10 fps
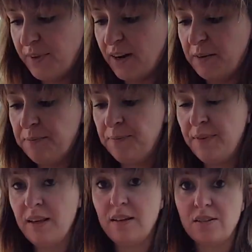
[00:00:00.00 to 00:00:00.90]
Alright,
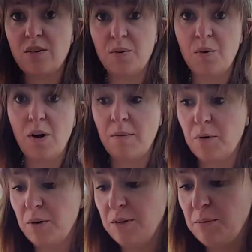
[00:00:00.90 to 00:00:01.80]
so I'm
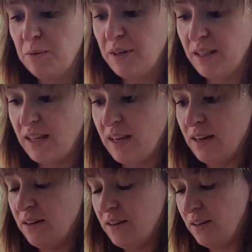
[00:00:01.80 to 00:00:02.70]
going to be putting
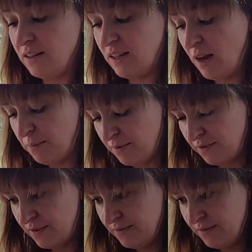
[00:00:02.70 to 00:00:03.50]
that on top of...